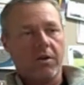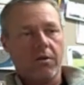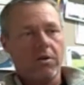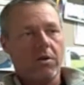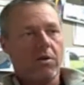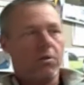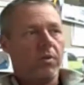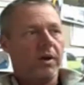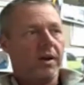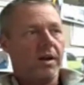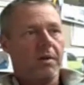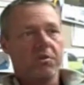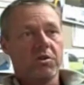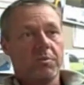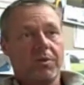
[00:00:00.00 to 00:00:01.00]
don't know when it
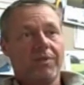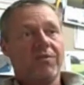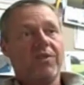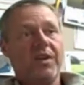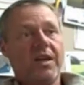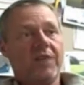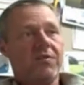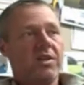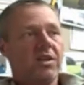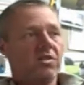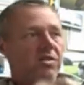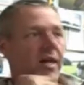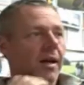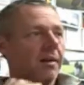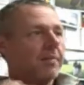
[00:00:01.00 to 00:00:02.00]
comes to putting
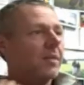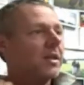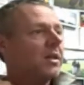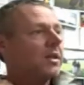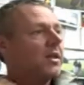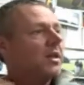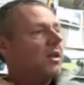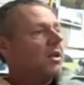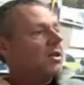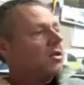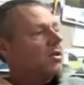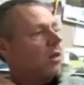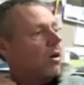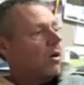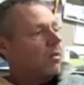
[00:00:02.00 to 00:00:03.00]
VFDs on them.
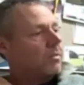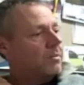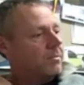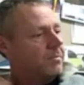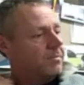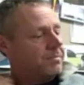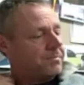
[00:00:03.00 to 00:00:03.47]
So